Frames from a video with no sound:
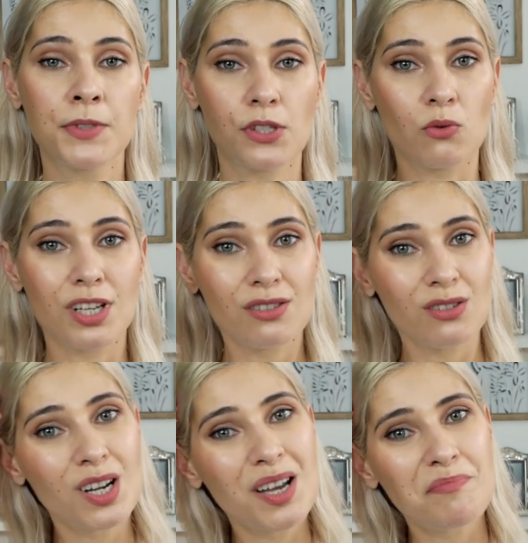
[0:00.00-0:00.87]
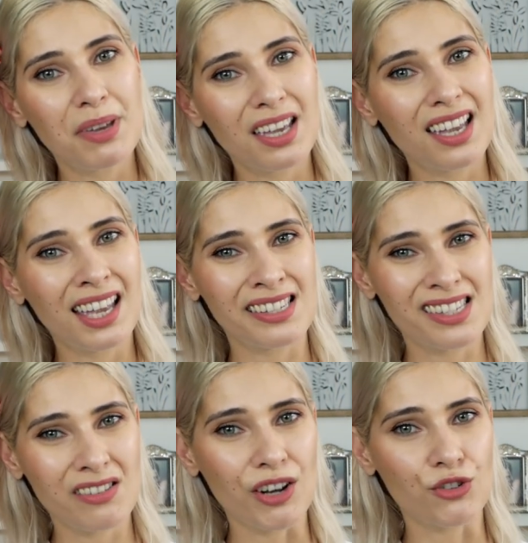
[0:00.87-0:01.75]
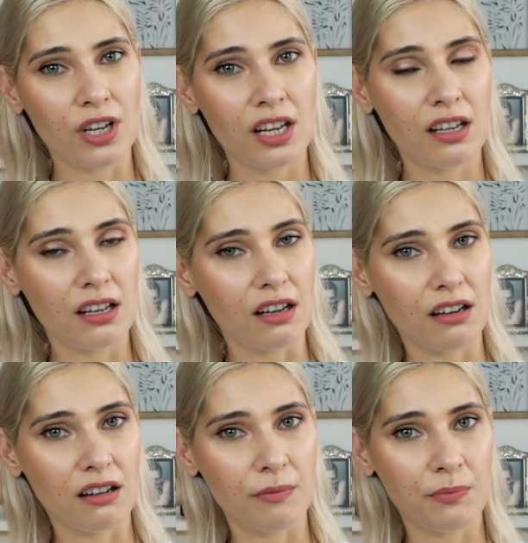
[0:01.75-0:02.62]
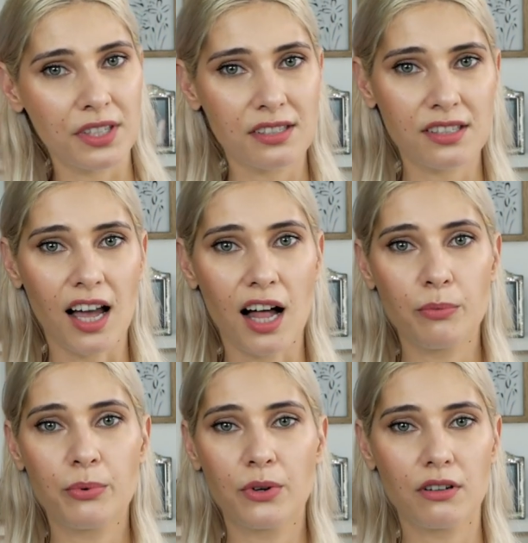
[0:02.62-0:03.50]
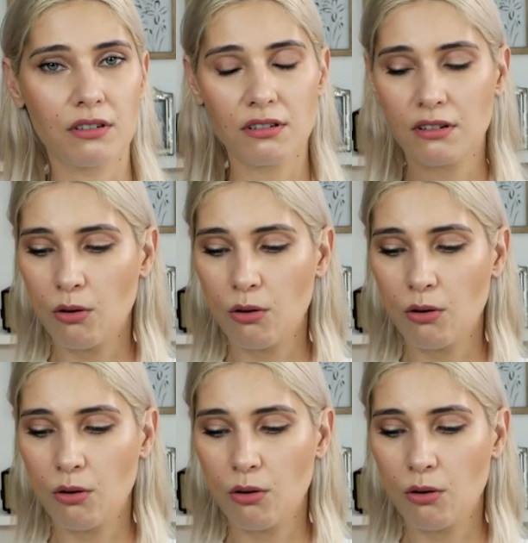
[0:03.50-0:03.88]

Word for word: So when you picking and scratching um, the scalp uh,